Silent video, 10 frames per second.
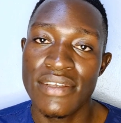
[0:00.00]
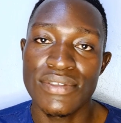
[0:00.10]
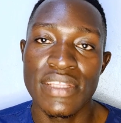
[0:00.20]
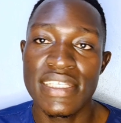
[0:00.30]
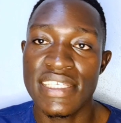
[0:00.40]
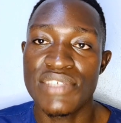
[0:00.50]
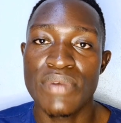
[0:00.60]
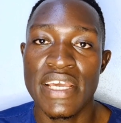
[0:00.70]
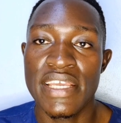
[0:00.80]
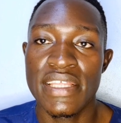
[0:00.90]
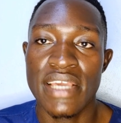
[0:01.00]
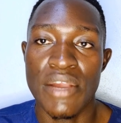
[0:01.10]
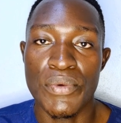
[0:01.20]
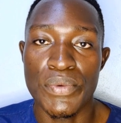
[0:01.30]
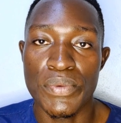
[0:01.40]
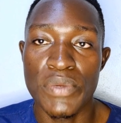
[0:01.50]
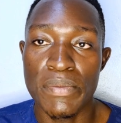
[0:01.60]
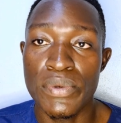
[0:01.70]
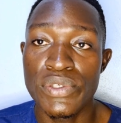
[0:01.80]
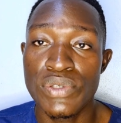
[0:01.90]
So this is why uh,
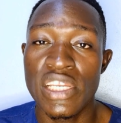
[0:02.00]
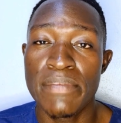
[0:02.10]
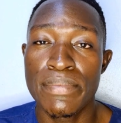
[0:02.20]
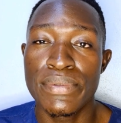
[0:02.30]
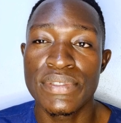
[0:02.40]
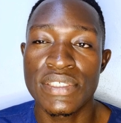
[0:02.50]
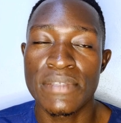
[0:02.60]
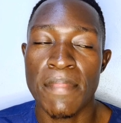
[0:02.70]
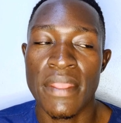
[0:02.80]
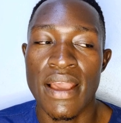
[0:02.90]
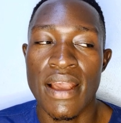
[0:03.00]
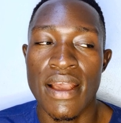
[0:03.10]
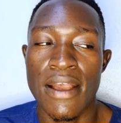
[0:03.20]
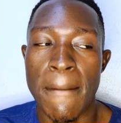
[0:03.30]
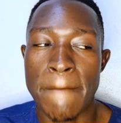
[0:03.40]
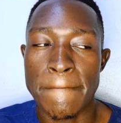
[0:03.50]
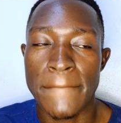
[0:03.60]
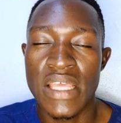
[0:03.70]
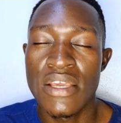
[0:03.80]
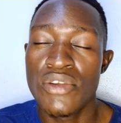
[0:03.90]
we usually
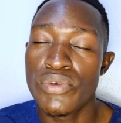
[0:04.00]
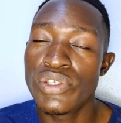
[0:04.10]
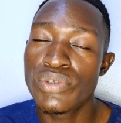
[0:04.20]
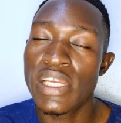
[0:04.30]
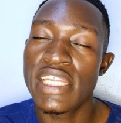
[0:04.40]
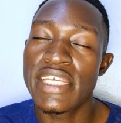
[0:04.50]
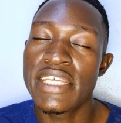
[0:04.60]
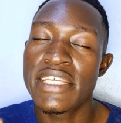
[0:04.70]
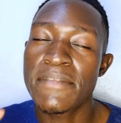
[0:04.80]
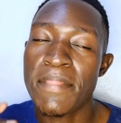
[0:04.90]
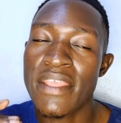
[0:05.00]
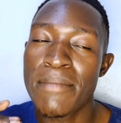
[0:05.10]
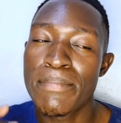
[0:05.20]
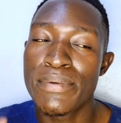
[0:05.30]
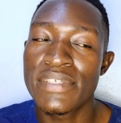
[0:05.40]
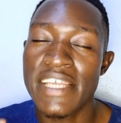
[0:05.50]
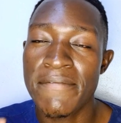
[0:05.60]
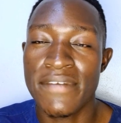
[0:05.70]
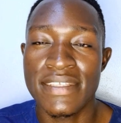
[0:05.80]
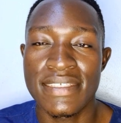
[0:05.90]
put
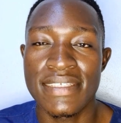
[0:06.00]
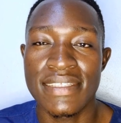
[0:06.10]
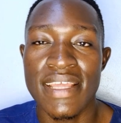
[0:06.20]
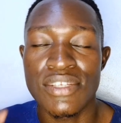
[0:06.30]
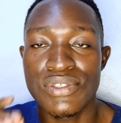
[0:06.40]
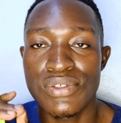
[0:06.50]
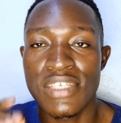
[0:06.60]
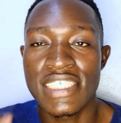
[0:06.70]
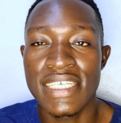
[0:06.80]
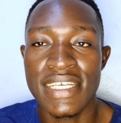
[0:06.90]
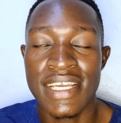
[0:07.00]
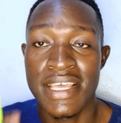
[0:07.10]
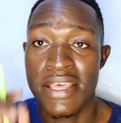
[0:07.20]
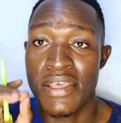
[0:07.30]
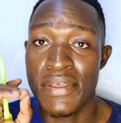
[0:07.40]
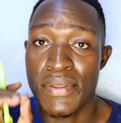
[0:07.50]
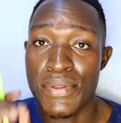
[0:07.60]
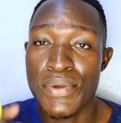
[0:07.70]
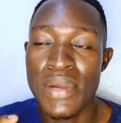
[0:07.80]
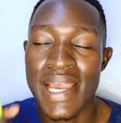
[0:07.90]
emphasis that you should take
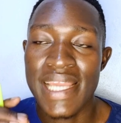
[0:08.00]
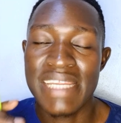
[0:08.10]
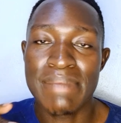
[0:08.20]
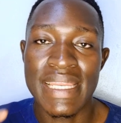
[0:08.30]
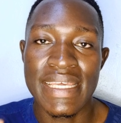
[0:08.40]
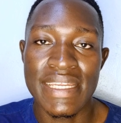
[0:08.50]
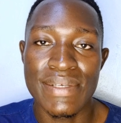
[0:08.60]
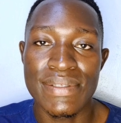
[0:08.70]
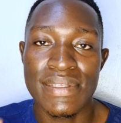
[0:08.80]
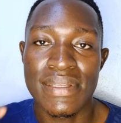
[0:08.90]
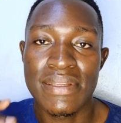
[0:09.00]
your anti-malarial